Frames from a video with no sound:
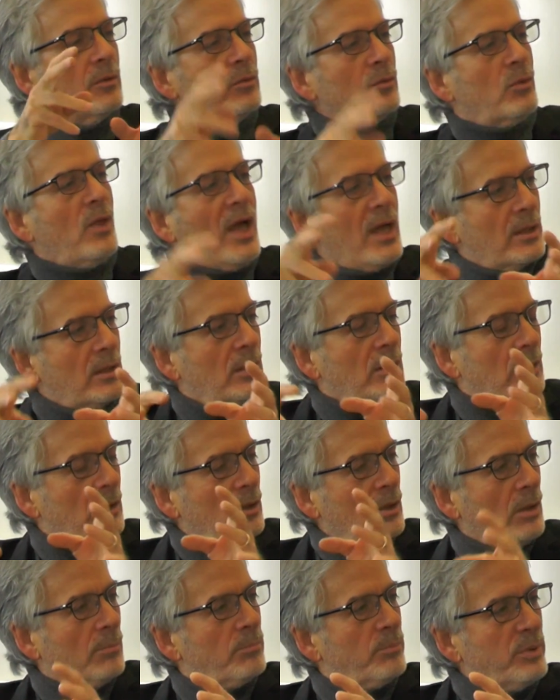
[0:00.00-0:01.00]
then
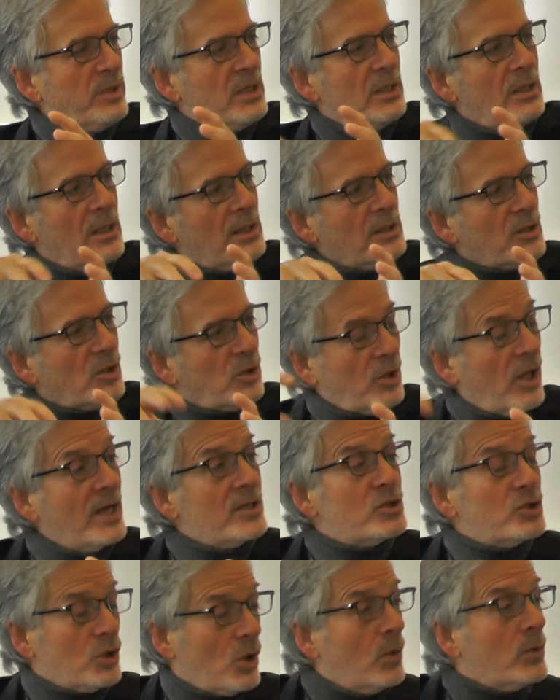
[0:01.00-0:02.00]
be inclined to